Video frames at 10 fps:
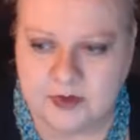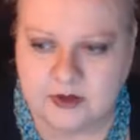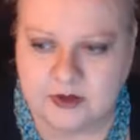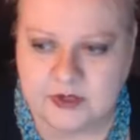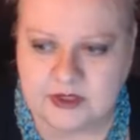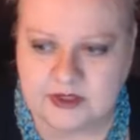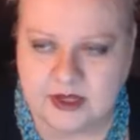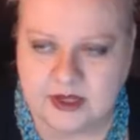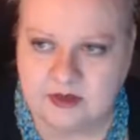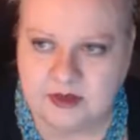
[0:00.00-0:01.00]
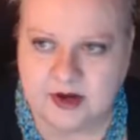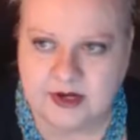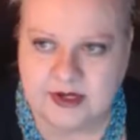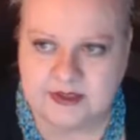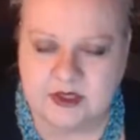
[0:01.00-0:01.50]
here so you can see it. There it
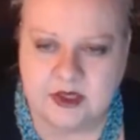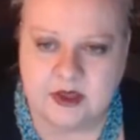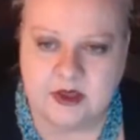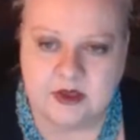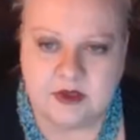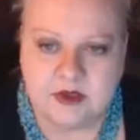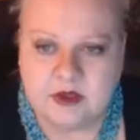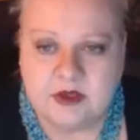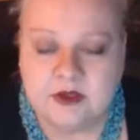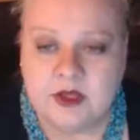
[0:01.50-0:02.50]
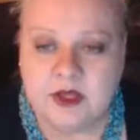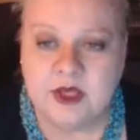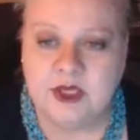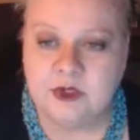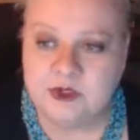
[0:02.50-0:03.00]
is.
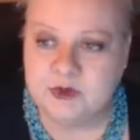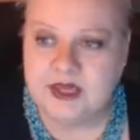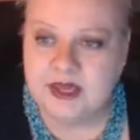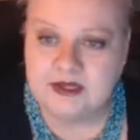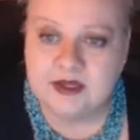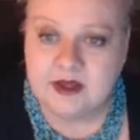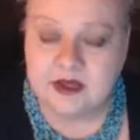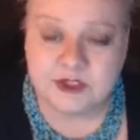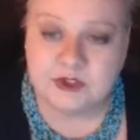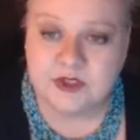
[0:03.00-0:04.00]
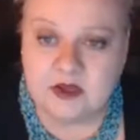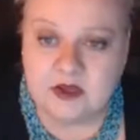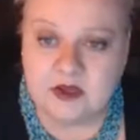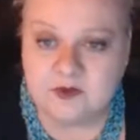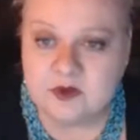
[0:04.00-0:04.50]
You do get a
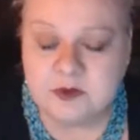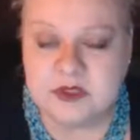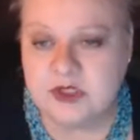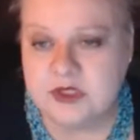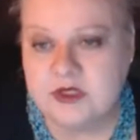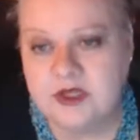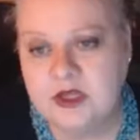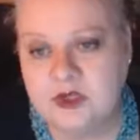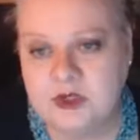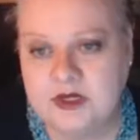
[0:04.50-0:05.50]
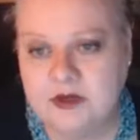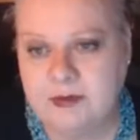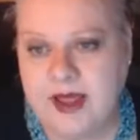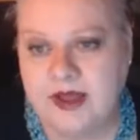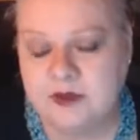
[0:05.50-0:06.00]
certificate of completion and you do get a
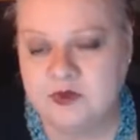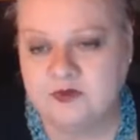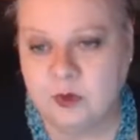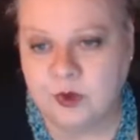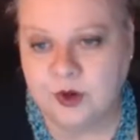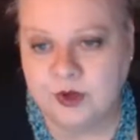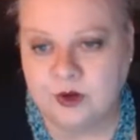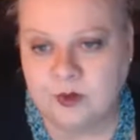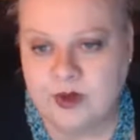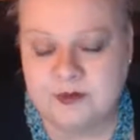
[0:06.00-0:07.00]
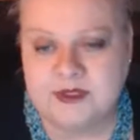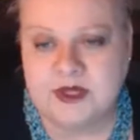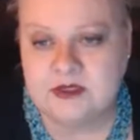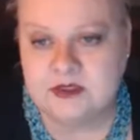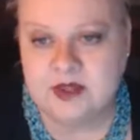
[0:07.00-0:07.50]
badge for your
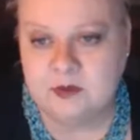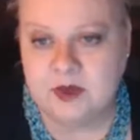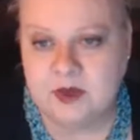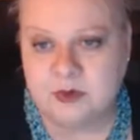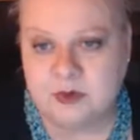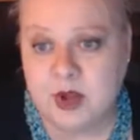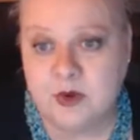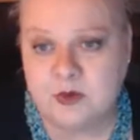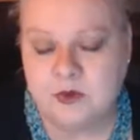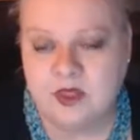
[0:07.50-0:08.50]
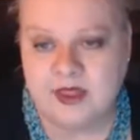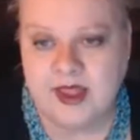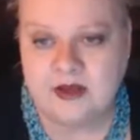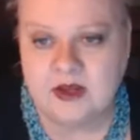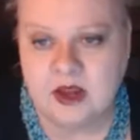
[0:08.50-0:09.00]
website to let people know
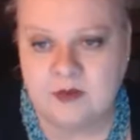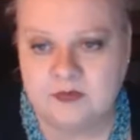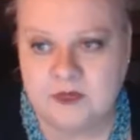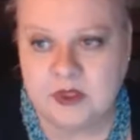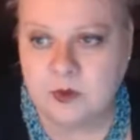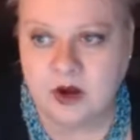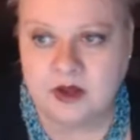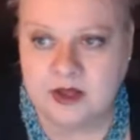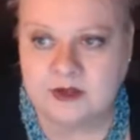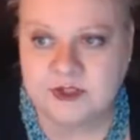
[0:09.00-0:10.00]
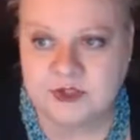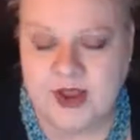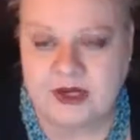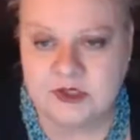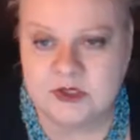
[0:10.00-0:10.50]
that you are a color
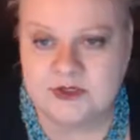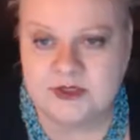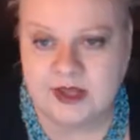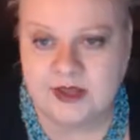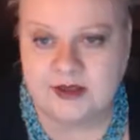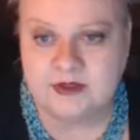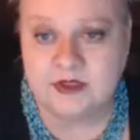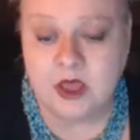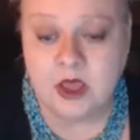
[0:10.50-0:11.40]
strategist and